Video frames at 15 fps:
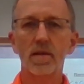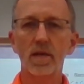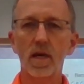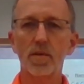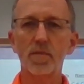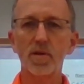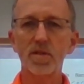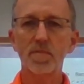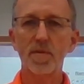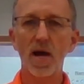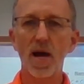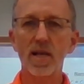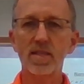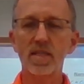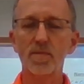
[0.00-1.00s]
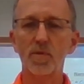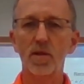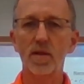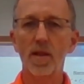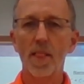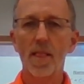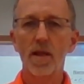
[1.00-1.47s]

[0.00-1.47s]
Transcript: numbers possible.